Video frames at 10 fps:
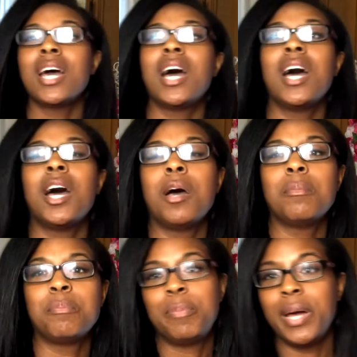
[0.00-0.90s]

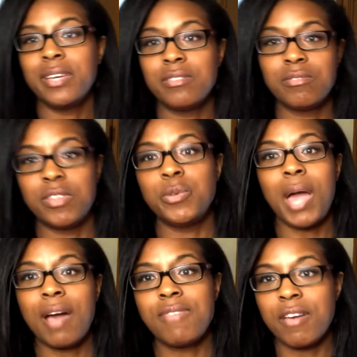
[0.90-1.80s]
but you
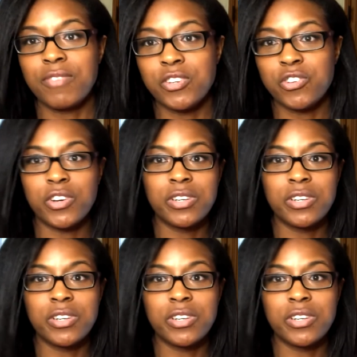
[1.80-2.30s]
have that feature,